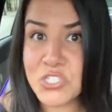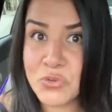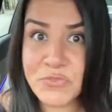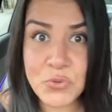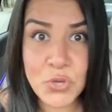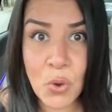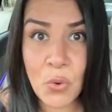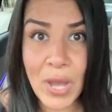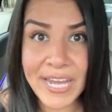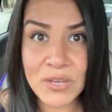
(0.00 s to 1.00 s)
So if you
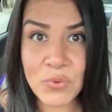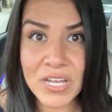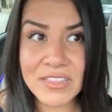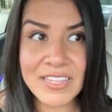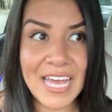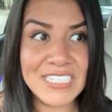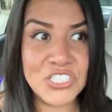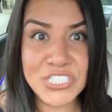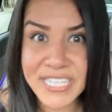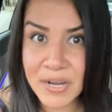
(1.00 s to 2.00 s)
know anyone
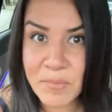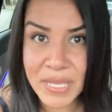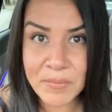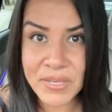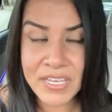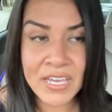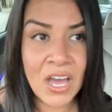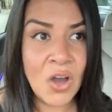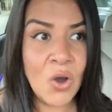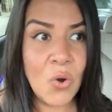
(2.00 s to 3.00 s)
that just had a
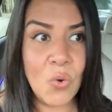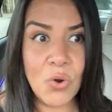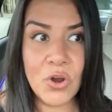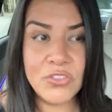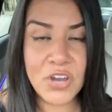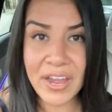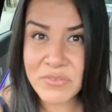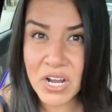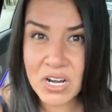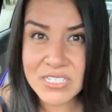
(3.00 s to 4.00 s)
baby, or they're
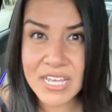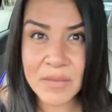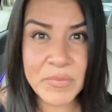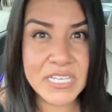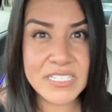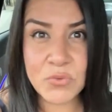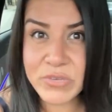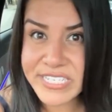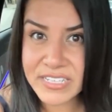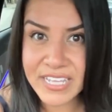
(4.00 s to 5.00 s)
having a hard time because they
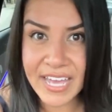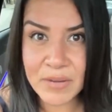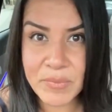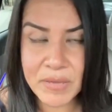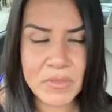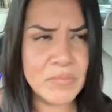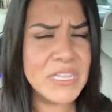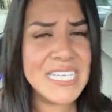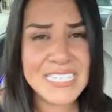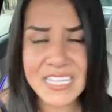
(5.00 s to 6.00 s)
recently had a baby,
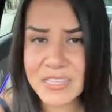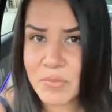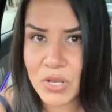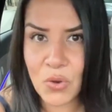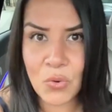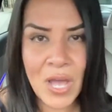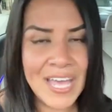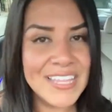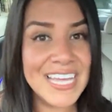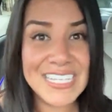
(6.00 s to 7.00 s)
please let them know
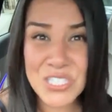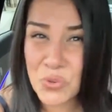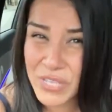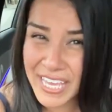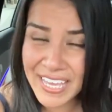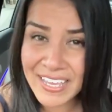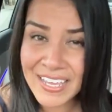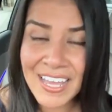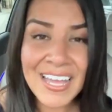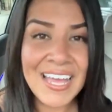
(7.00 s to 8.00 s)
that it's
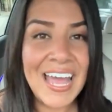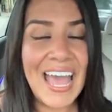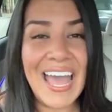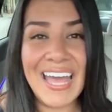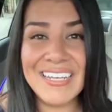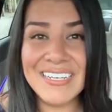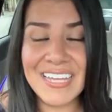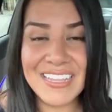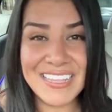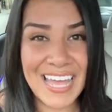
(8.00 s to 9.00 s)
okay,
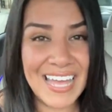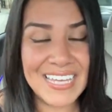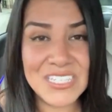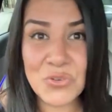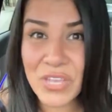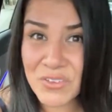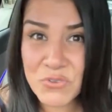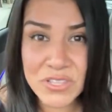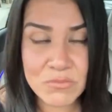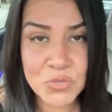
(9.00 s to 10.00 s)
and that it's okay
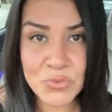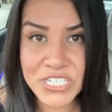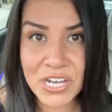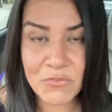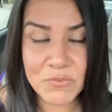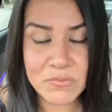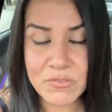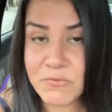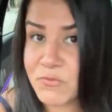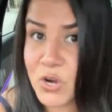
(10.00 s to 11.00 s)
for them to reach out
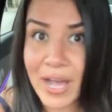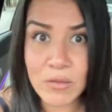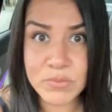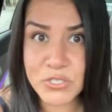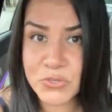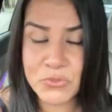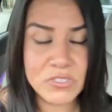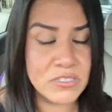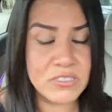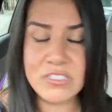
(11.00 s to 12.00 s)
for help
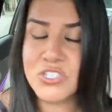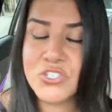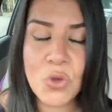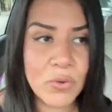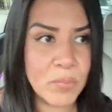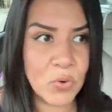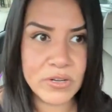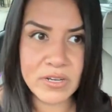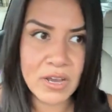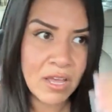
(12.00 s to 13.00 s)
too. It's so
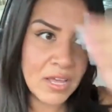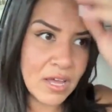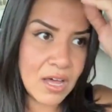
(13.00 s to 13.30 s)
important,